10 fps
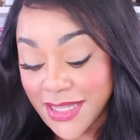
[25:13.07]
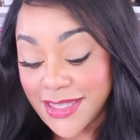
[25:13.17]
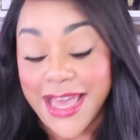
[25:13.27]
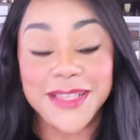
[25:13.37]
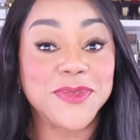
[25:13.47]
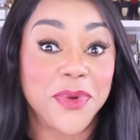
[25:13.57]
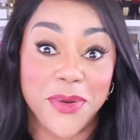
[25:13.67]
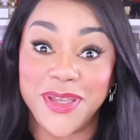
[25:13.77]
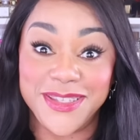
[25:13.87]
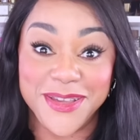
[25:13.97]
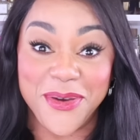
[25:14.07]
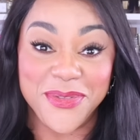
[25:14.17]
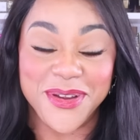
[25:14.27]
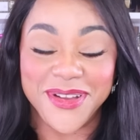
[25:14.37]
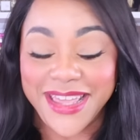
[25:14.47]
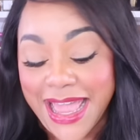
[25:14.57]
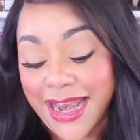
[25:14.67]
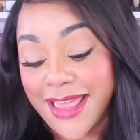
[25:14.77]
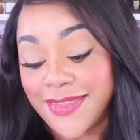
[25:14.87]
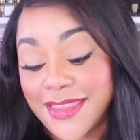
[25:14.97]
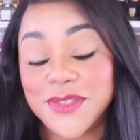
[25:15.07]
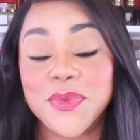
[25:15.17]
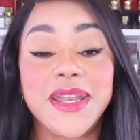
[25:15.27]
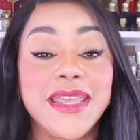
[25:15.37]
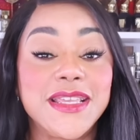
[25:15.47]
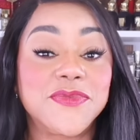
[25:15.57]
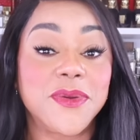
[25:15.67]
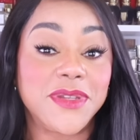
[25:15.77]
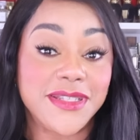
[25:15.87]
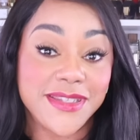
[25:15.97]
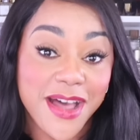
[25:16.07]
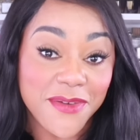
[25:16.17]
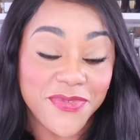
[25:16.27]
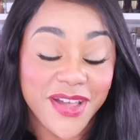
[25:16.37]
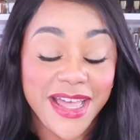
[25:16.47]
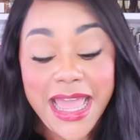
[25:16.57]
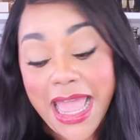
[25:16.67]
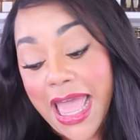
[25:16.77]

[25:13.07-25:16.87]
Yes, we're going to go there again. And this one is from Lattafa.